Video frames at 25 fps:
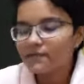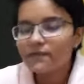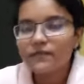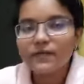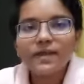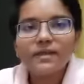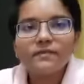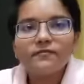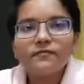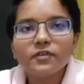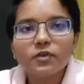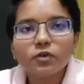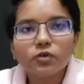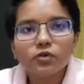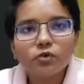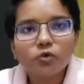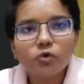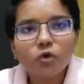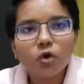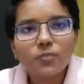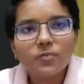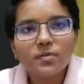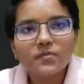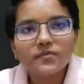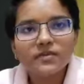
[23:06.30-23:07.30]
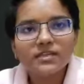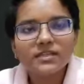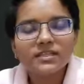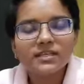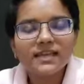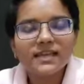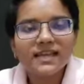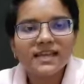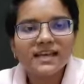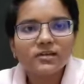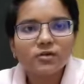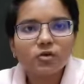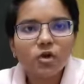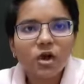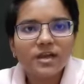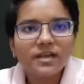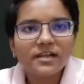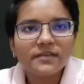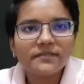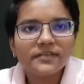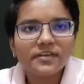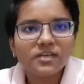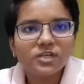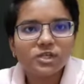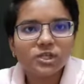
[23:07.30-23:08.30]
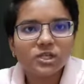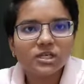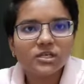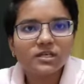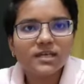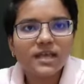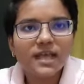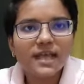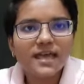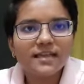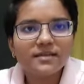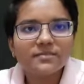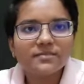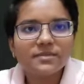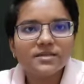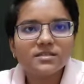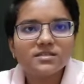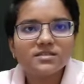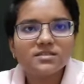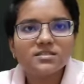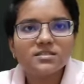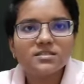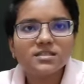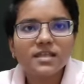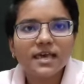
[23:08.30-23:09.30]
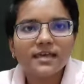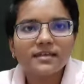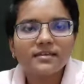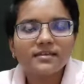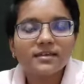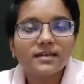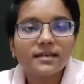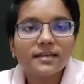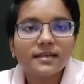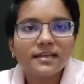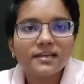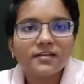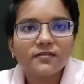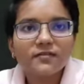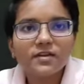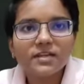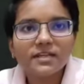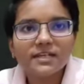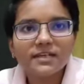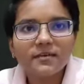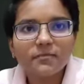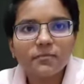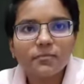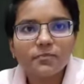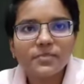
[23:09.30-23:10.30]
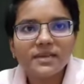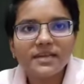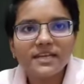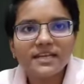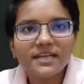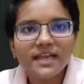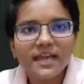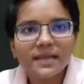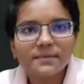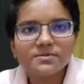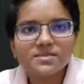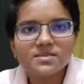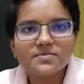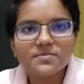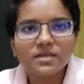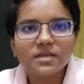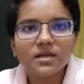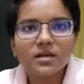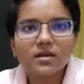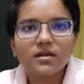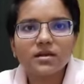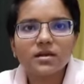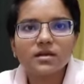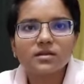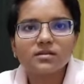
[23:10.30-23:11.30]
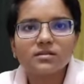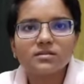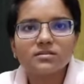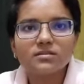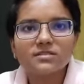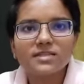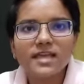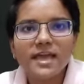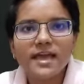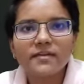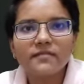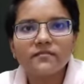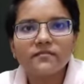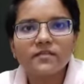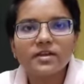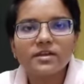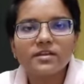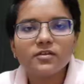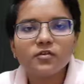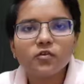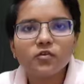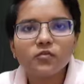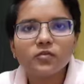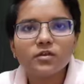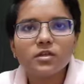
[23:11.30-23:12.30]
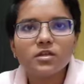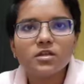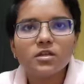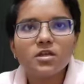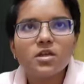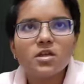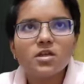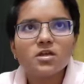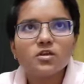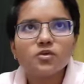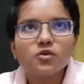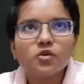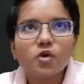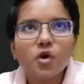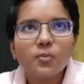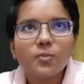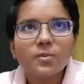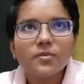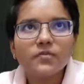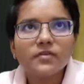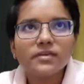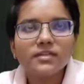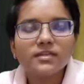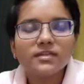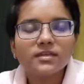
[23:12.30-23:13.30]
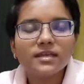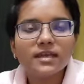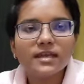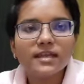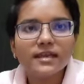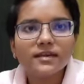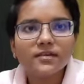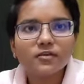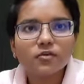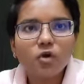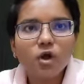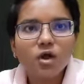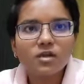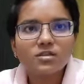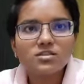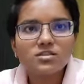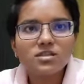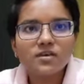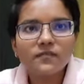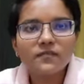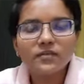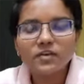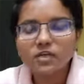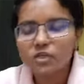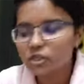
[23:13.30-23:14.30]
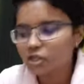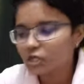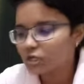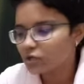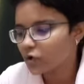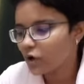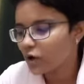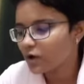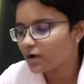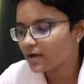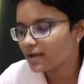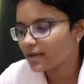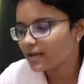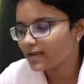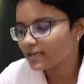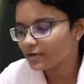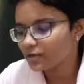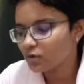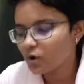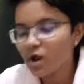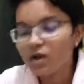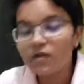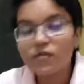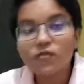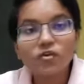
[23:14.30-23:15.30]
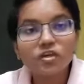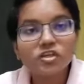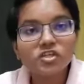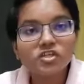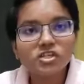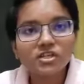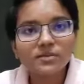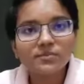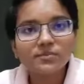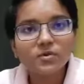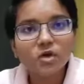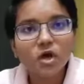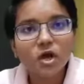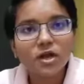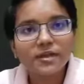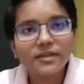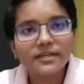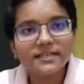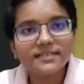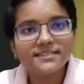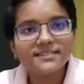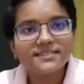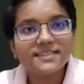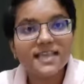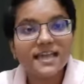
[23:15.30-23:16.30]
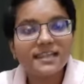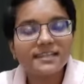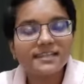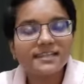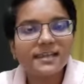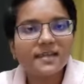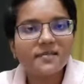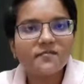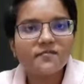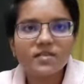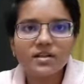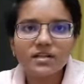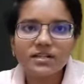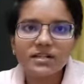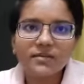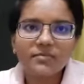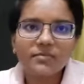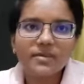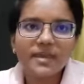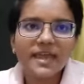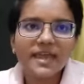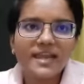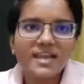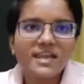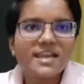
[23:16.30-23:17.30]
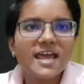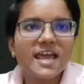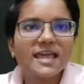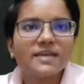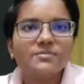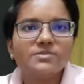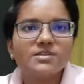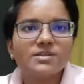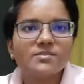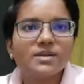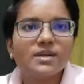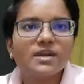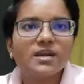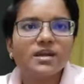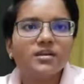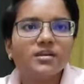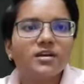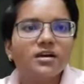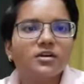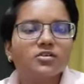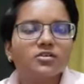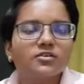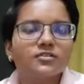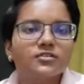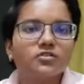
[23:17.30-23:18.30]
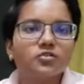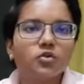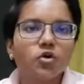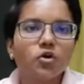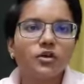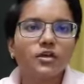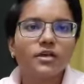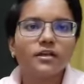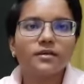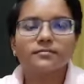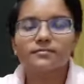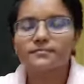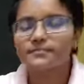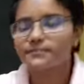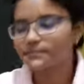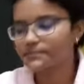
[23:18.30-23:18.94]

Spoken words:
When you dope with electron-deficient elements, then it will give P-type semiconductors, and when you will dope with electron-sufficient or electron-rich impurities, then they will give N-type semiconductors. Okay.